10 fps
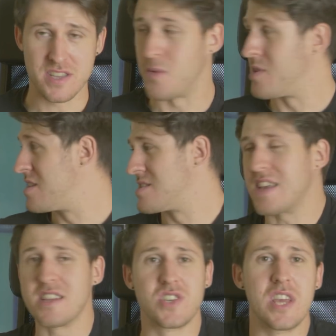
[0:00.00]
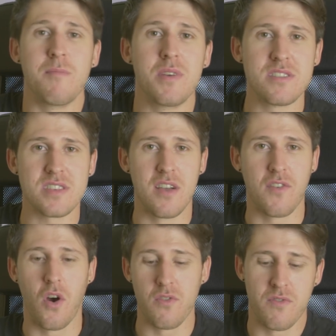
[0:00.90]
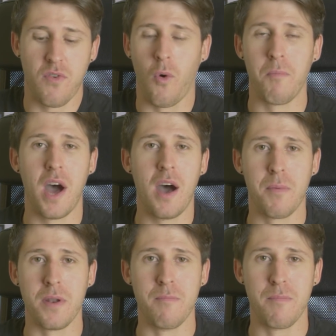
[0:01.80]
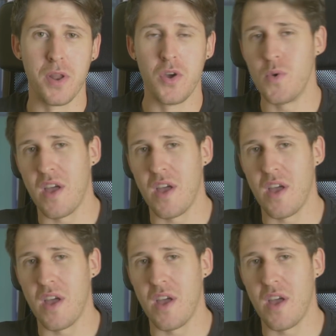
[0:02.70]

So with the Tzeentch Demons, I've gone for purple and blue,